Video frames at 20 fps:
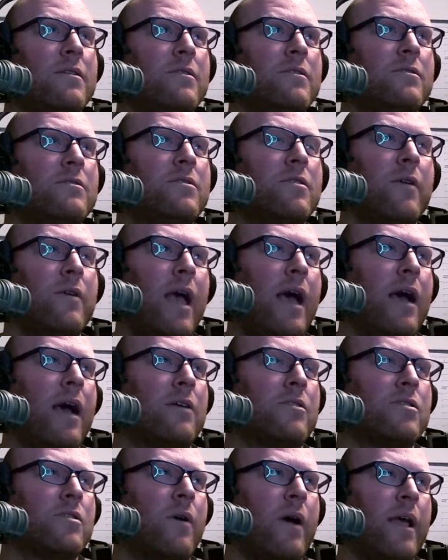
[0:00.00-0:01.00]
So yeah,
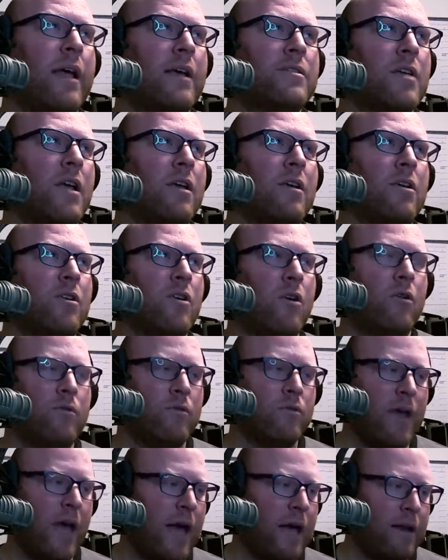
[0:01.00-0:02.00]
so I guess I could go do
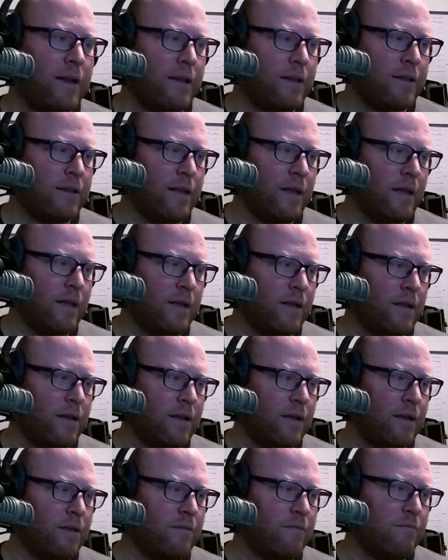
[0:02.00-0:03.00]
that, and
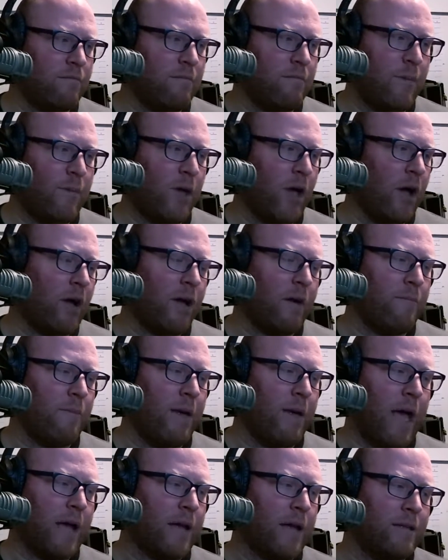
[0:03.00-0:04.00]
then maybe I'll come
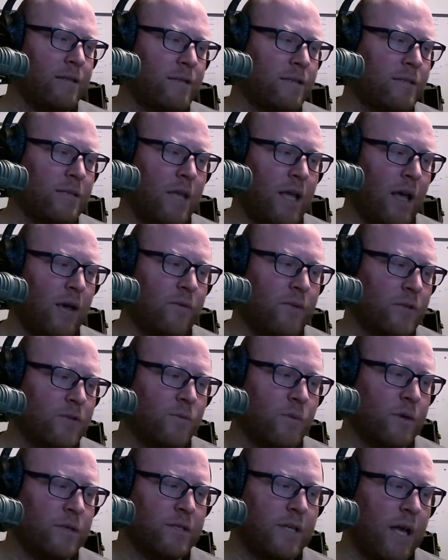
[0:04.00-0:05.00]
back and see how this
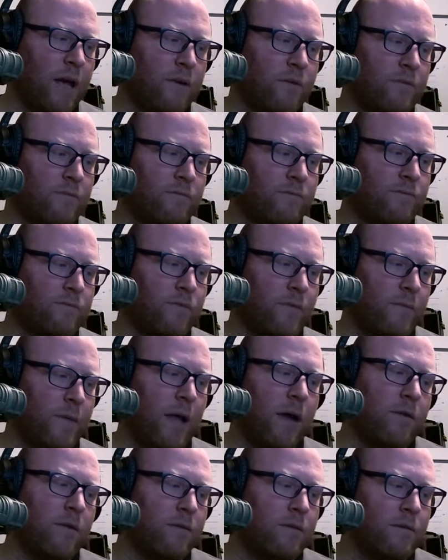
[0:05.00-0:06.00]
works out from
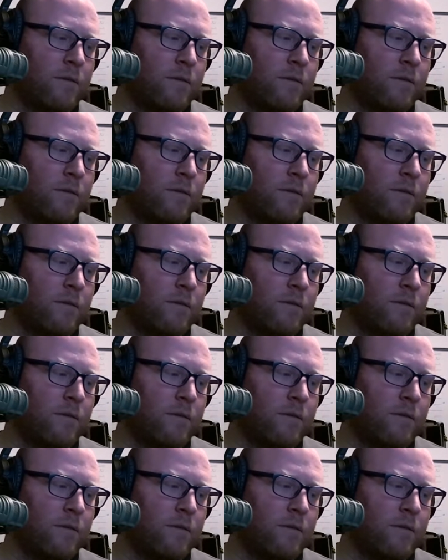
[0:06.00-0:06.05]
there.